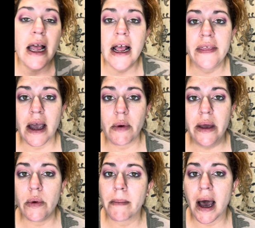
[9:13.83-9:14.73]
And that way
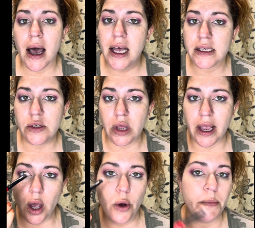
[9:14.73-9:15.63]
when my eyes are
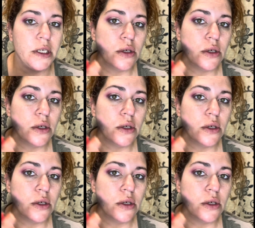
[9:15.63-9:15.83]
like open,